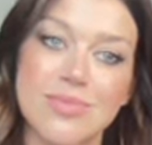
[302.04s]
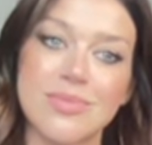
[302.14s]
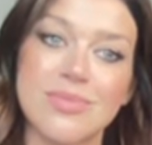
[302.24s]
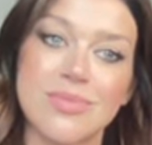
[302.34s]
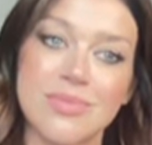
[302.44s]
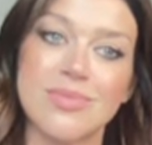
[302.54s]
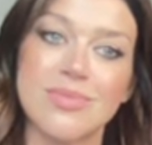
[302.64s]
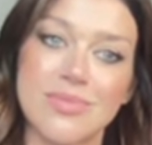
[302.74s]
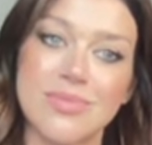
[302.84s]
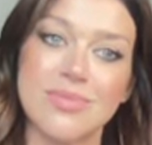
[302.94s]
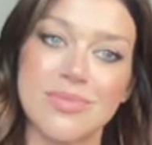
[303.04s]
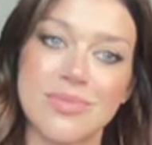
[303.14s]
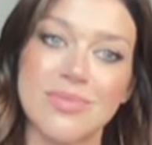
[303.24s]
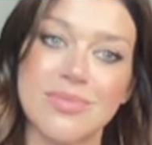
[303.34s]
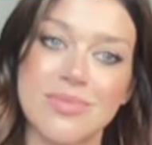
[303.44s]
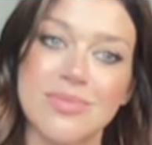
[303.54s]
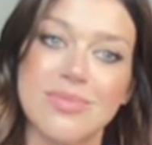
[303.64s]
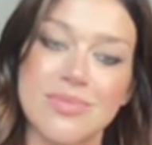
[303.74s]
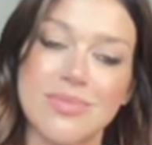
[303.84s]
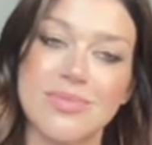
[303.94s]

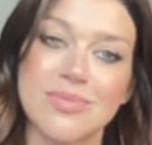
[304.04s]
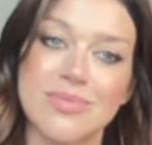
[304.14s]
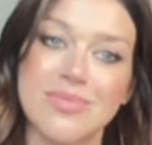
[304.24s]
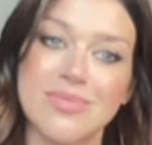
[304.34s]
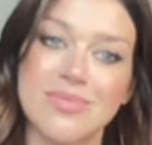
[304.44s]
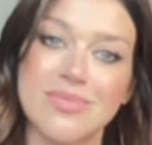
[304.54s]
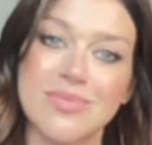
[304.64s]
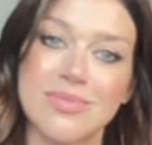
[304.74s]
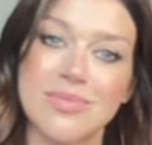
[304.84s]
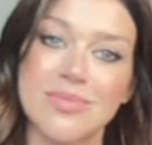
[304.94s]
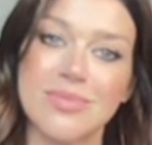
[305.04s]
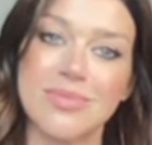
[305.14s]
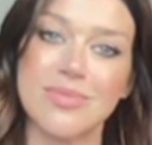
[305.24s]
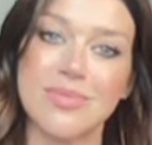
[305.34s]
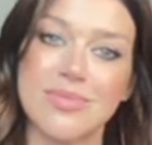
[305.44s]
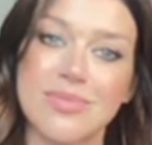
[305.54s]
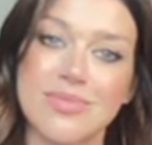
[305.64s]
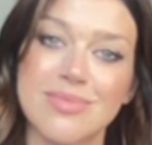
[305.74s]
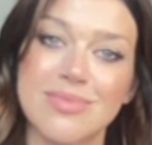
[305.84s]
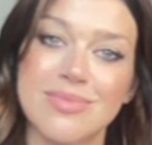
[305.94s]

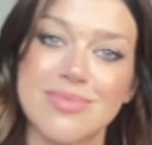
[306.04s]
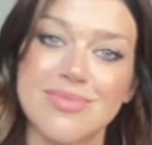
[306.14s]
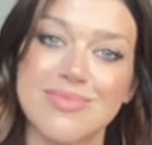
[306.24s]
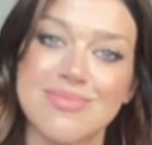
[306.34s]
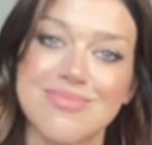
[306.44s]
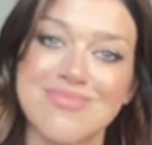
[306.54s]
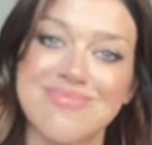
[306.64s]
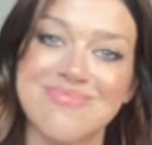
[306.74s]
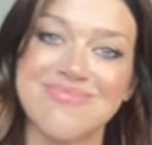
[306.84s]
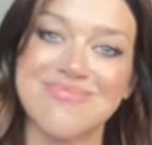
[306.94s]
The person shown says nothing.